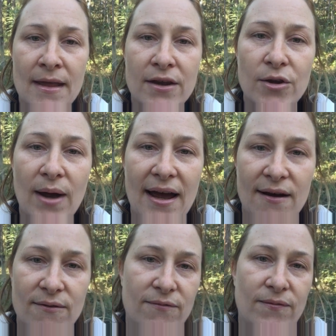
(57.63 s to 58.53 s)
you
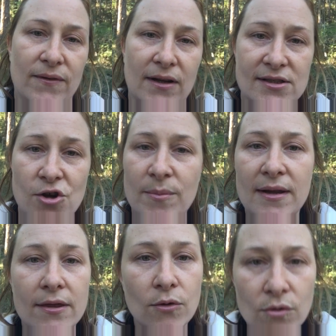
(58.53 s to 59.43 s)
have so many
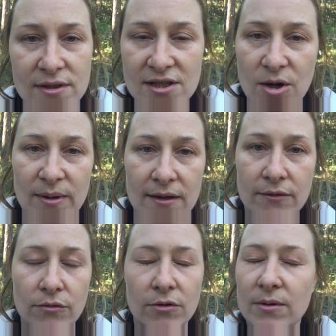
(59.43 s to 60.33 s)
thoughts going
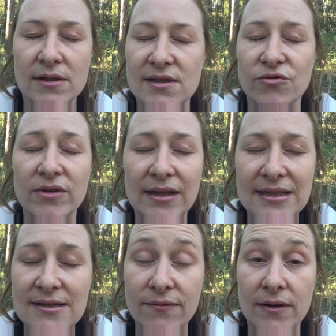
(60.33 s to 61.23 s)
through and it's really
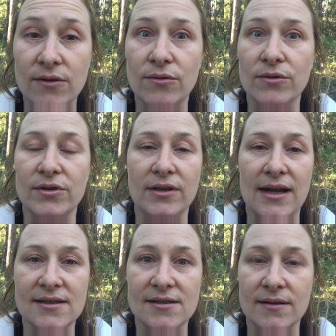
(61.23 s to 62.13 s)
difficult, and you
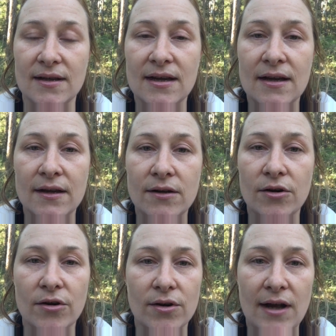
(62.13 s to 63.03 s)
last a
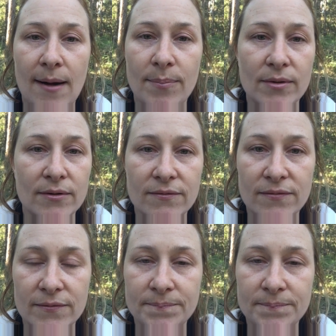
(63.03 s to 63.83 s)
couple of